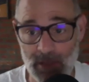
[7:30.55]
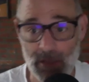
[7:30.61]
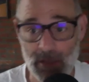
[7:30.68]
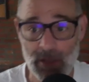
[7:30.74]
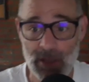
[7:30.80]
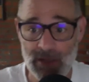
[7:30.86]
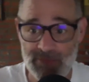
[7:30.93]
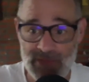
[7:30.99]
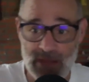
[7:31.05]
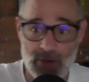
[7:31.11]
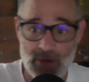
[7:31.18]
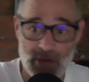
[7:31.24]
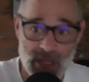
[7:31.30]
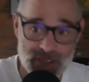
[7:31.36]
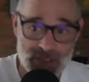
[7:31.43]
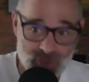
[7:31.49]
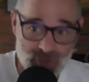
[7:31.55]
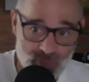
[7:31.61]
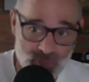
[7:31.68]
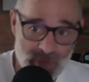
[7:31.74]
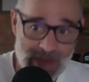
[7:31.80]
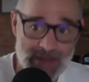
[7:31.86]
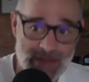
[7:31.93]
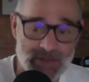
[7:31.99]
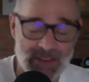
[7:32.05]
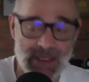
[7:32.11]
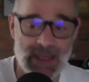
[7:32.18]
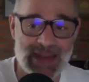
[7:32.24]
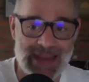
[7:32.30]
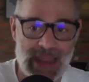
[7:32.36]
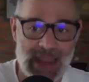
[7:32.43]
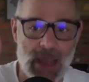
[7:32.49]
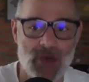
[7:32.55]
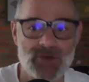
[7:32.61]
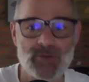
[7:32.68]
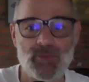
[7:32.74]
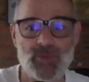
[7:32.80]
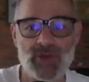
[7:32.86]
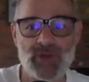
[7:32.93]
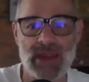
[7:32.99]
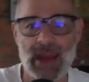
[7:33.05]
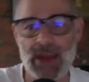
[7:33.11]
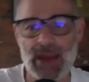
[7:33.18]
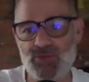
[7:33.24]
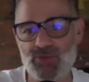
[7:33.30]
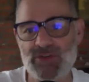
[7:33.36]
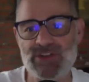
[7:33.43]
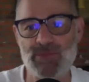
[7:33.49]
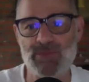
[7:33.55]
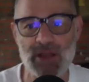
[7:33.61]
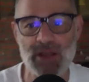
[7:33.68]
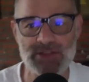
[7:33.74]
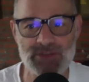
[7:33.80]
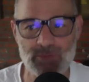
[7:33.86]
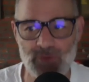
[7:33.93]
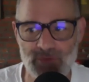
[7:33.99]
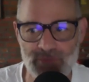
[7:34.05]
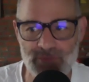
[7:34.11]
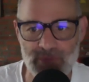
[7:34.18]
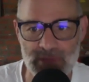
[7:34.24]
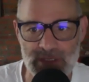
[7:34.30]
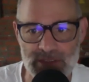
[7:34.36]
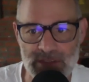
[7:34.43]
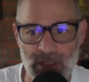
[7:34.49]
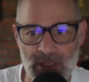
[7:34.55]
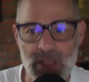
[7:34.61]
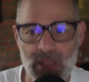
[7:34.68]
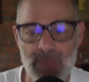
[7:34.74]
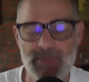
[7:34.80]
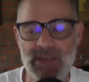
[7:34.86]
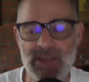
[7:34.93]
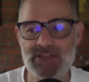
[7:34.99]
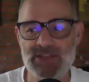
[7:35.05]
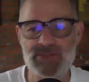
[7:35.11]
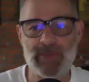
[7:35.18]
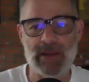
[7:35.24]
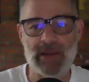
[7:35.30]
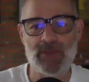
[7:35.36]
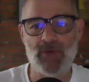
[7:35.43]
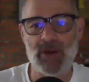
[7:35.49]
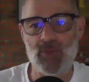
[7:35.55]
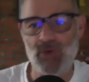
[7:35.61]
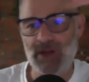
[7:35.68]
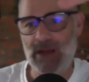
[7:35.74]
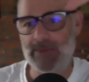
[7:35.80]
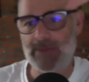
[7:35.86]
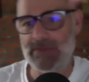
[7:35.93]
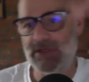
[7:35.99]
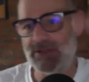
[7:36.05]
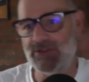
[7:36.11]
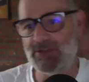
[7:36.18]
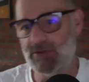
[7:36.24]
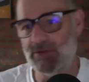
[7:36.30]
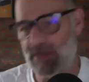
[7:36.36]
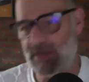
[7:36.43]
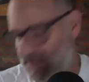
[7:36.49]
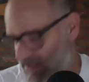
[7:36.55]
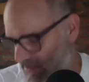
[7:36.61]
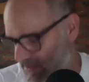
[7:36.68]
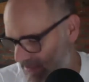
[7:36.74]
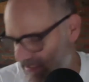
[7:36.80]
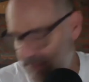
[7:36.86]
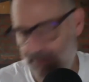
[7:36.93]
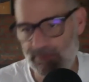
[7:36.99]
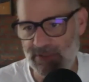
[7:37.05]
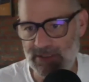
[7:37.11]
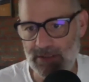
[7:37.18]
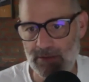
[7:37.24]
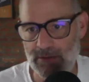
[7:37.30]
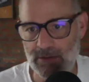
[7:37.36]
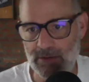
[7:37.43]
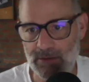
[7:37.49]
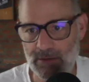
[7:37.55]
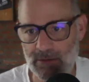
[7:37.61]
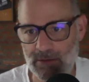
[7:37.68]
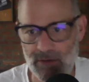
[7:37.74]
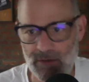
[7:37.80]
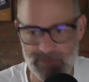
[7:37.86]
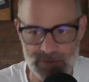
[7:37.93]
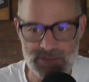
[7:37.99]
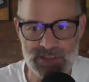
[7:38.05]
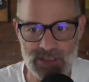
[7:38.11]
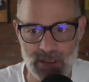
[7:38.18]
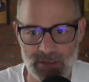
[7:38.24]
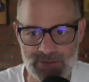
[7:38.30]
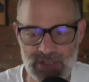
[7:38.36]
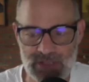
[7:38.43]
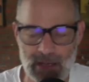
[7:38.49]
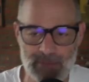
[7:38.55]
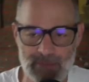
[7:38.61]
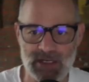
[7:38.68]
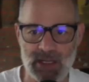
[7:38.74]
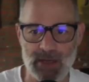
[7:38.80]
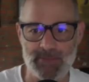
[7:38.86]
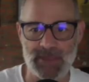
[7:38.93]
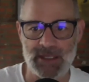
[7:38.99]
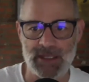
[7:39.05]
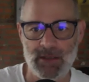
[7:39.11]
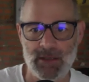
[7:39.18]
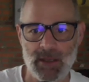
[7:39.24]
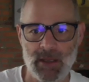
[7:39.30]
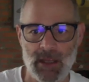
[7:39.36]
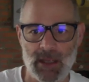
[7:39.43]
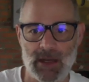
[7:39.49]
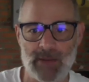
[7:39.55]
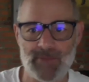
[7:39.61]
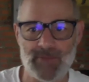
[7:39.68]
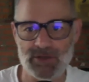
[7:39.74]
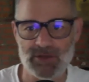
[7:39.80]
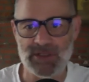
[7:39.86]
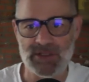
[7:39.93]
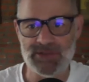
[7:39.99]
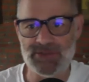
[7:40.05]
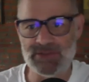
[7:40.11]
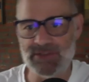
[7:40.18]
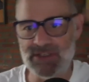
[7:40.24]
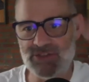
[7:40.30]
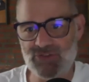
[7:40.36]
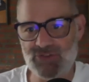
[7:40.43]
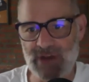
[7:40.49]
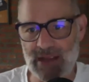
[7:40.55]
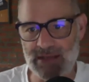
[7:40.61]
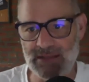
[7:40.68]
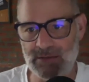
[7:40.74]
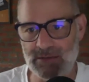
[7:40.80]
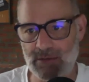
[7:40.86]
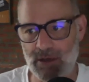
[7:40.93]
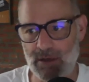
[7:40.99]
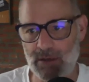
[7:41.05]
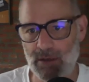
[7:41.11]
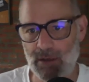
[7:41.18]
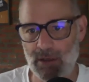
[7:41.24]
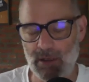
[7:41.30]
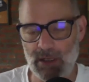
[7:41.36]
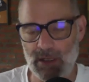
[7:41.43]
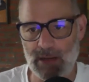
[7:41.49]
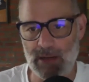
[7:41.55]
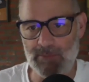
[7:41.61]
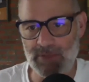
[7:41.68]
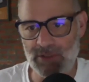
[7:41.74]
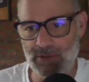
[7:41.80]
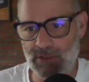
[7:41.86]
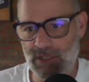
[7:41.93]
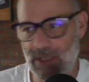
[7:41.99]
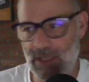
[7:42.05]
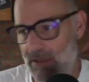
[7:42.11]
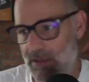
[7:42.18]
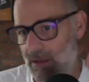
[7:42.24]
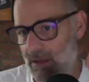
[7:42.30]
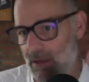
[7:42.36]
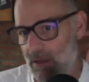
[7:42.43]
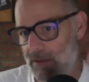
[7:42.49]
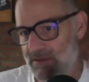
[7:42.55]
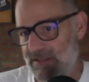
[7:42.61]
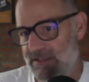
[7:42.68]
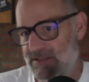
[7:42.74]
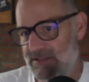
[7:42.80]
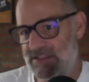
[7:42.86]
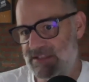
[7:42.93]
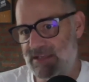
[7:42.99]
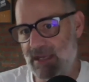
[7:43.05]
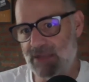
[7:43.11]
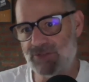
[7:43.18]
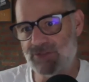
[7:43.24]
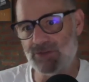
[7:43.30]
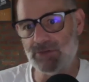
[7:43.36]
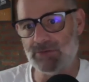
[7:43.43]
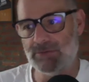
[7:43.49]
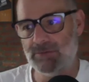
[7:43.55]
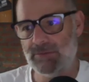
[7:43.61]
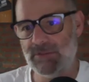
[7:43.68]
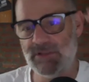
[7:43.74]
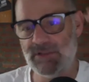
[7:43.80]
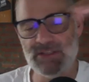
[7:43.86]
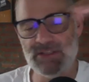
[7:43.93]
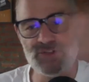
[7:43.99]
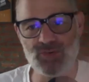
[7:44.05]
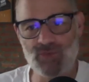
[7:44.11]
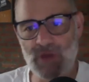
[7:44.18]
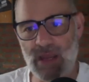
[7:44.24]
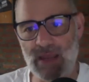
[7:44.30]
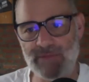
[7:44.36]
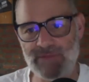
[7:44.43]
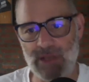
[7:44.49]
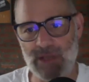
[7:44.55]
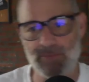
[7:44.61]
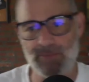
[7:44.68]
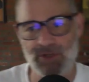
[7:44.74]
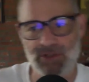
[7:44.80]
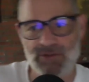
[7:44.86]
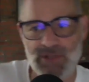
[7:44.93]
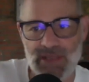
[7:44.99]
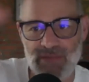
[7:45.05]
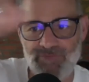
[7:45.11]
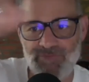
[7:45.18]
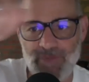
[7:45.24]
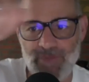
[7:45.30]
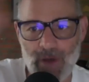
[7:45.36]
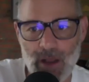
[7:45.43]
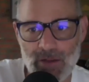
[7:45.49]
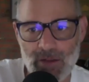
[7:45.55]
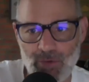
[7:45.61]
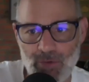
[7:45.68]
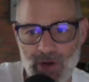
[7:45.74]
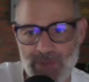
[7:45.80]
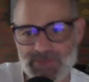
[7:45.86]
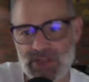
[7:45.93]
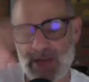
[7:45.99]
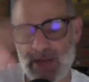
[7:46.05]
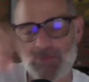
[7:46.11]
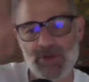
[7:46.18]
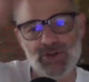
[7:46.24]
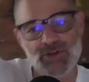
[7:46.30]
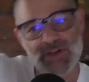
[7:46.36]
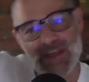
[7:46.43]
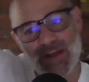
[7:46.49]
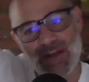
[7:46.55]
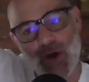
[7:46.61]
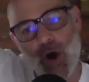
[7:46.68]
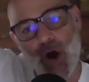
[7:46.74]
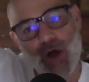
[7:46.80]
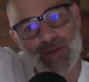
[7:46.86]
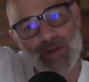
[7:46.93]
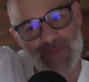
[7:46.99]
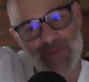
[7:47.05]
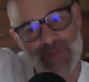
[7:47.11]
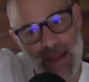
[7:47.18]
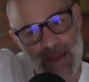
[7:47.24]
If they are not directly accountable and responsible for these, because by the way, what I'm going to do as the team leader over sales, I'm going to come in and I'm going to look at the lead tracking log and I'm going to look at leads scheduled, leads arrived. I'm going to look at follow-ups. I'm going to look at all of that.